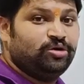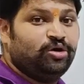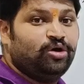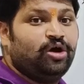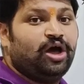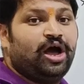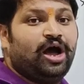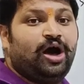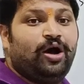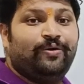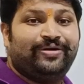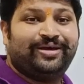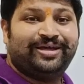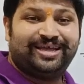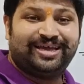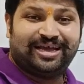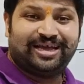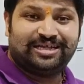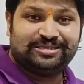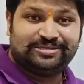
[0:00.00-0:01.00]
How can I
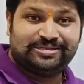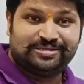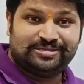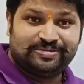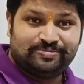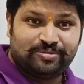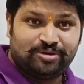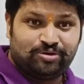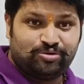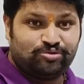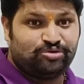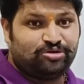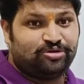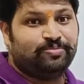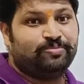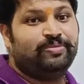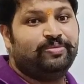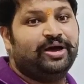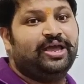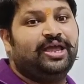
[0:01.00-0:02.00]
cancel them out?
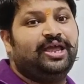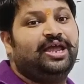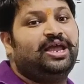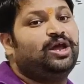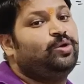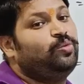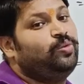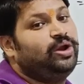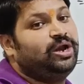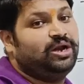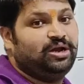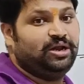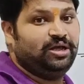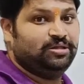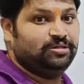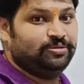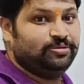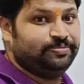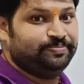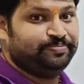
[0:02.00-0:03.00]
By equating
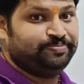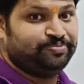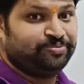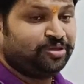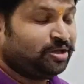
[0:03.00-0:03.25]
them.